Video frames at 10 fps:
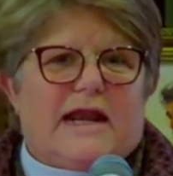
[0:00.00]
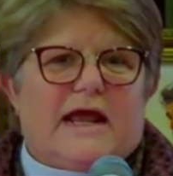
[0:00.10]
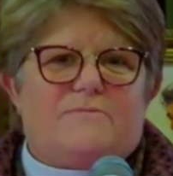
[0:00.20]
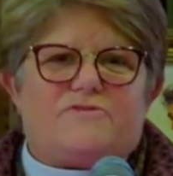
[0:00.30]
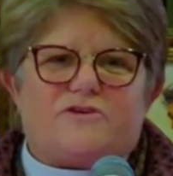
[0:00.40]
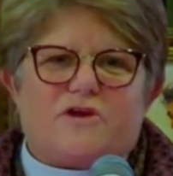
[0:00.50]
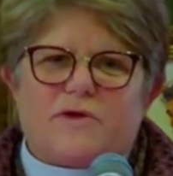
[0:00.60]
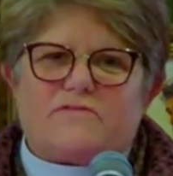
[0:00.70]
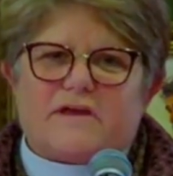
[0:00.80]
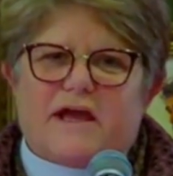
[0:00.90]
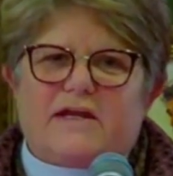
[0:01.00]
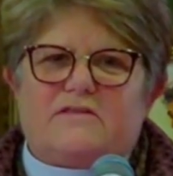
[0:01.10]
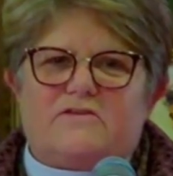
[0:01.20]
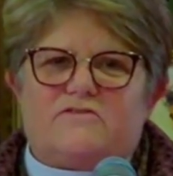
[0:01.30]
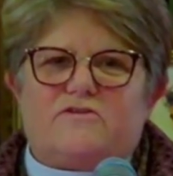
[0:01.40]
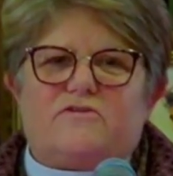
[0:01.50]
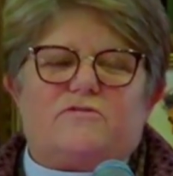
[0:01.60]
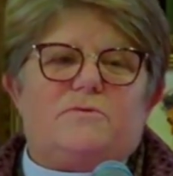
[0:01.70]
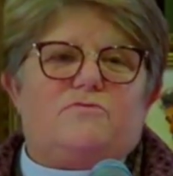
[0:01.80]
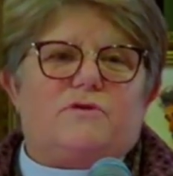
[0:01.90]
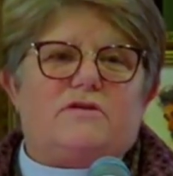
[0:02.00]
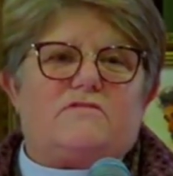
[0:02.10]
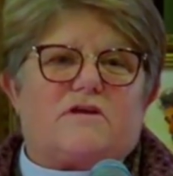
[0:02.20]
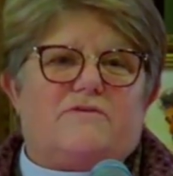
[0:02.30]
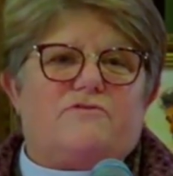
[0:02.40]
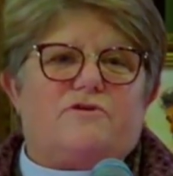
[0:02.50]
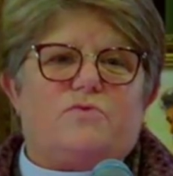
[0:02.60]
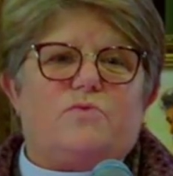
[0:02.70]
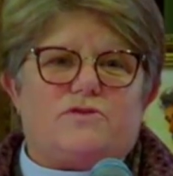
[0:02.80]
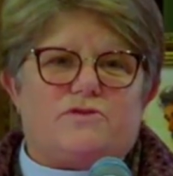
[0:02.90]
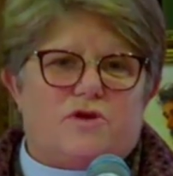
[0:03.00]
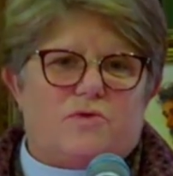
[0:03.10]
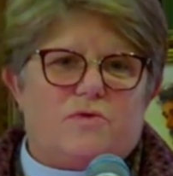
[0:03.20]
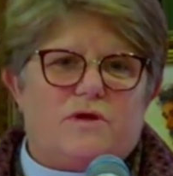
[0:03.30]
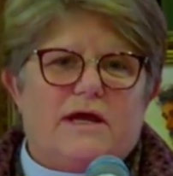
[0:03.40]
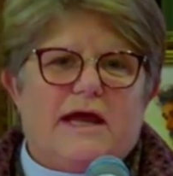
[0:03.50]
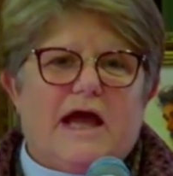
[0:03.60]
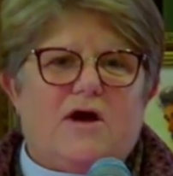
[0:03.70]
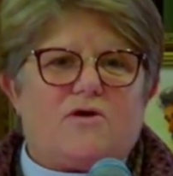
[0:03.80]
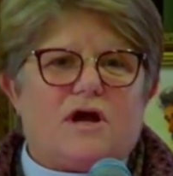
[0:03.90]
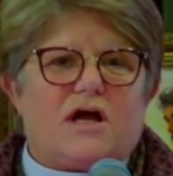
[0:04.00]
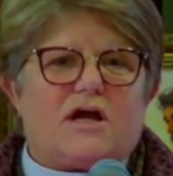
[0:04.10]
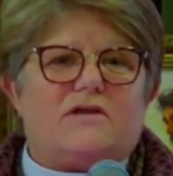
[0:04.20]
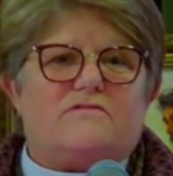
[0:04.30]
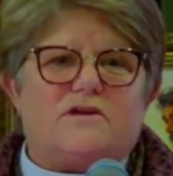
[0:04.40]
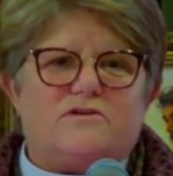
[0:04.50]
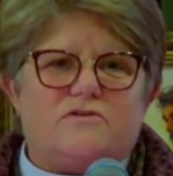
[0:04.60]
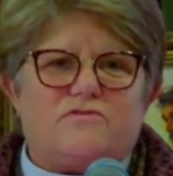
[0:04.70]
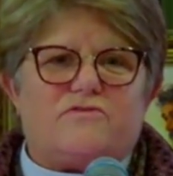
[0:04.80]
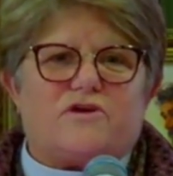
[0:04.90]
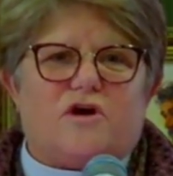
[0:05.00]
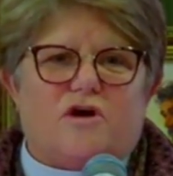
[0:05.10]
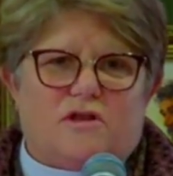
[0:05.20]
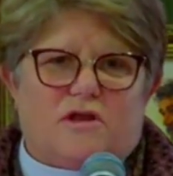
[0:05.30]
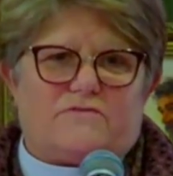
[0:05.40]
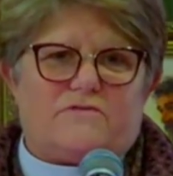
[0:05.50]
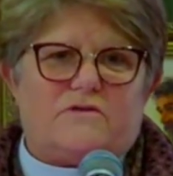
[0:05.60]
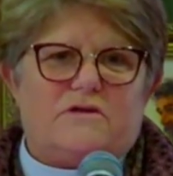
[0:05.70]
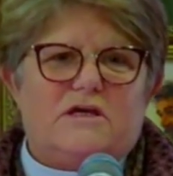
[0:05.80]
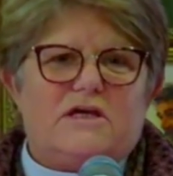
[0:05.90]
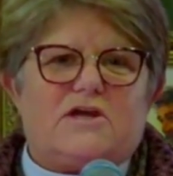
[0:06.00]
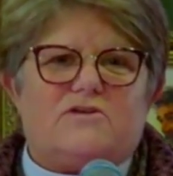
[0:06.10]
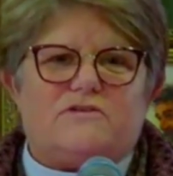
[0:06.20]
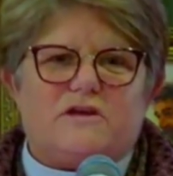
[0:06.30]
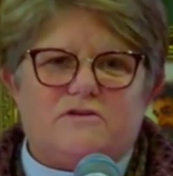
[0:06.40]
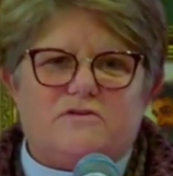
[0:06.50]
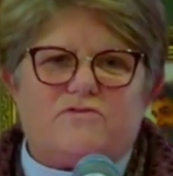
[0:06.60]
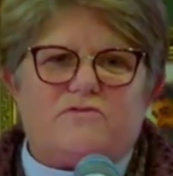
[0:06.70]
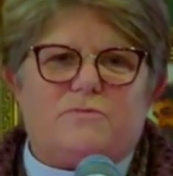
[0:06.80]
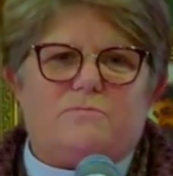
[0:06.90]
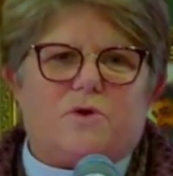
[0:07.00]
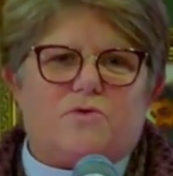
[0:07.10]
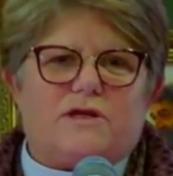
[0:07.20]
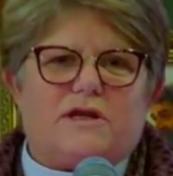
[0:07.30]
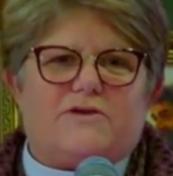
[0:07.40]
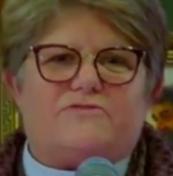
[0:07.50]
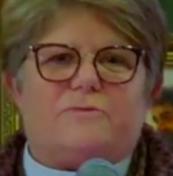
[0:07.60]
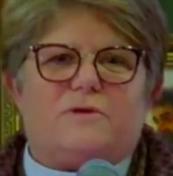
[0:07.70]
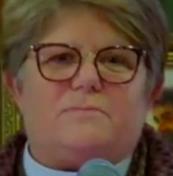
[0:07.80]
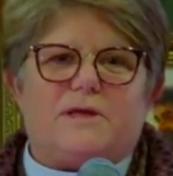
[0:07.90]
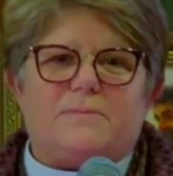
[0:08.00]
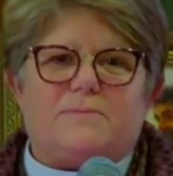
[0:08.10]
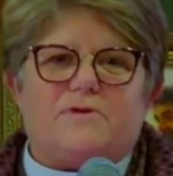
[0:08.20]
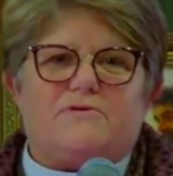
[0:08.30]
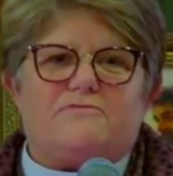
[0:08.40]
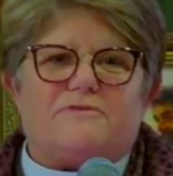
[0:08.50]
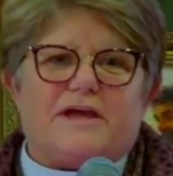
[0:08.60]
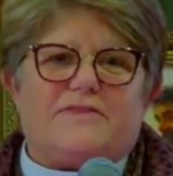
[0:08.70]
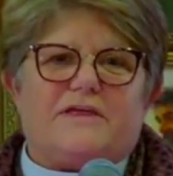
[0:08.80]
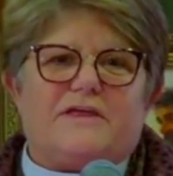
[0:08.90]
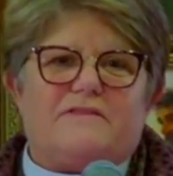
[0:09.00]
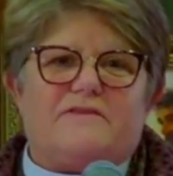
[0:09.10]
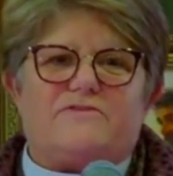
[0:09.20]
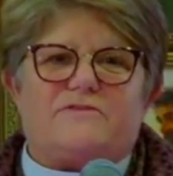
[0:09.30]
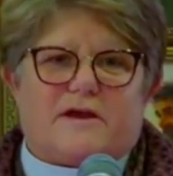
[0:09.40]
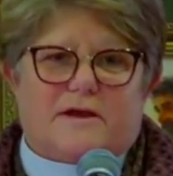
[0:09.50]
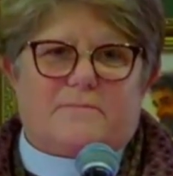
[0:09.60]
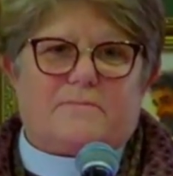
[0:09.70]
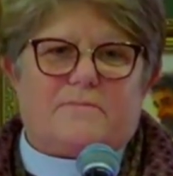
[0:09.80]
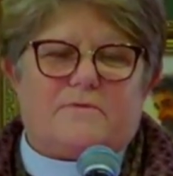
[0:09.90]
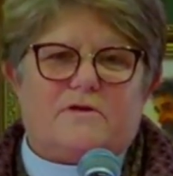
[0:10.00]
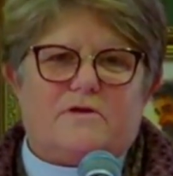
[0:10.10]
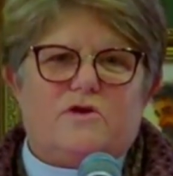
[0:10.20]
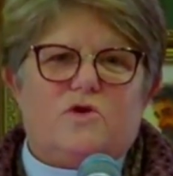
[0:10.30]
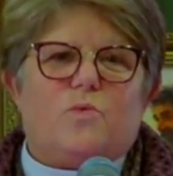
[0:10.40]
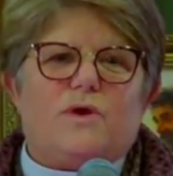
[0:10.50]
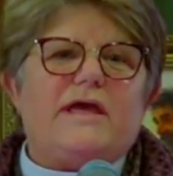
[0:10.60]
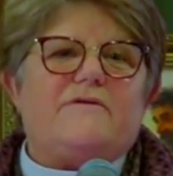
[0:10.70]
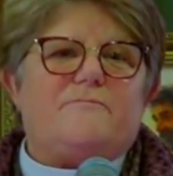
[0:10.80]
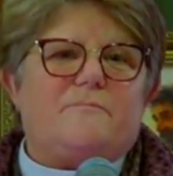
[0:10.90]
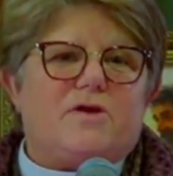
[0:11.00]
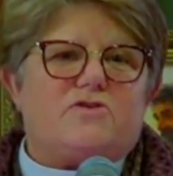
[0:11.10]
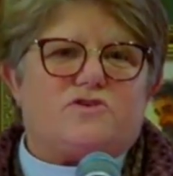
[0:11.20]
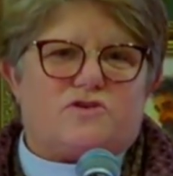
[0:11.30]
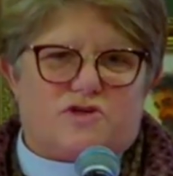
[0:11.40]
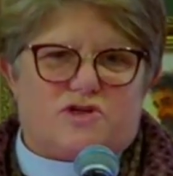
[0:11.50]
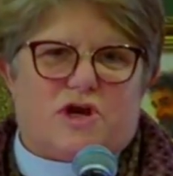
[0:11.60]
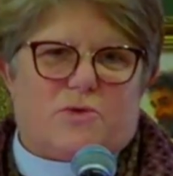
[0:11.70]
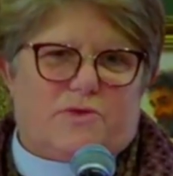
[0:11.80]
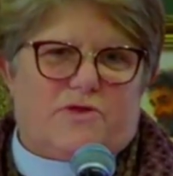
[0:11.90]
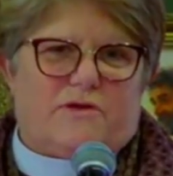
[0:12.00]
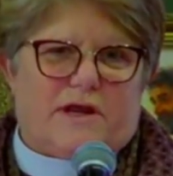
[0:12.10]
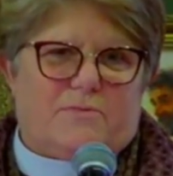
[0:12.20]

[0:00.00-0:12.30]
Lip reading: And I'm so excited this year to be rediscovering with you how God continues to call us, continues to embolden us to be people of faith in this time. We have much to share with our